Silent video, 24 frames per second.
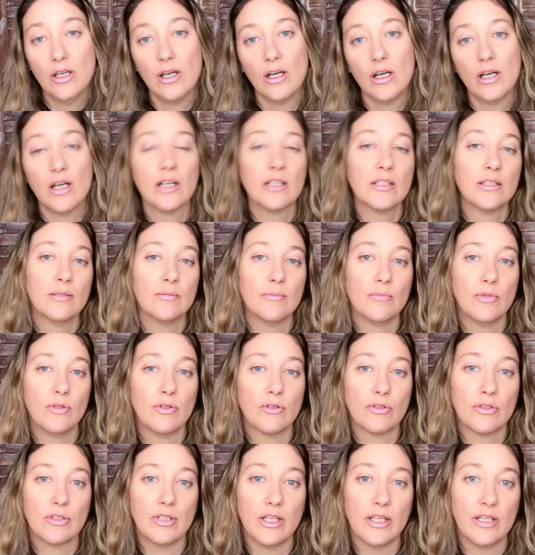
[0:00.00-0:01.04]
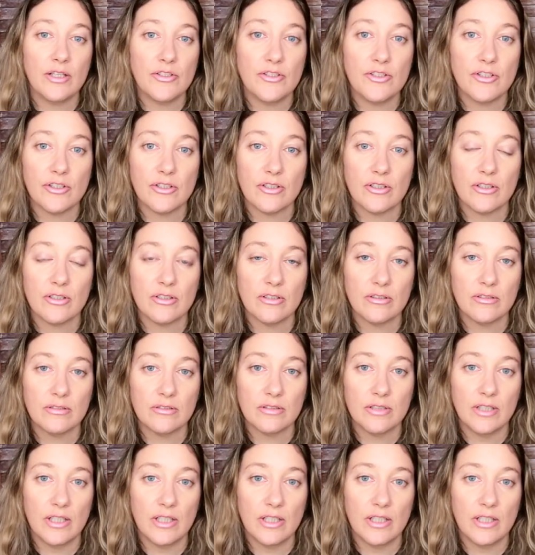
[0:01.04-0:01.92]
uh, the more danger,